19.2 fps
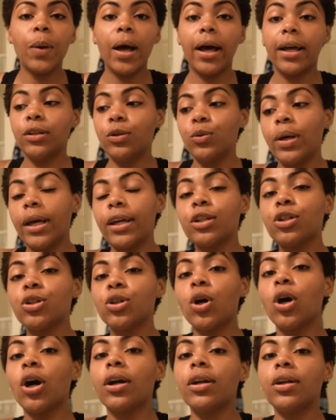I do extra
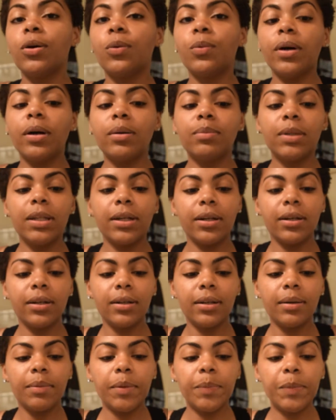cardio while I'm there.
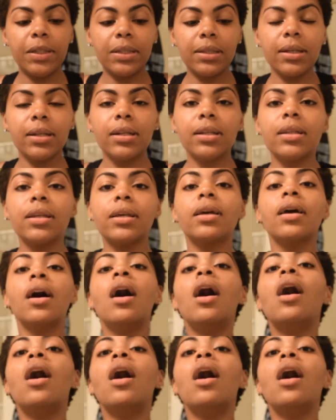Am I missing anything?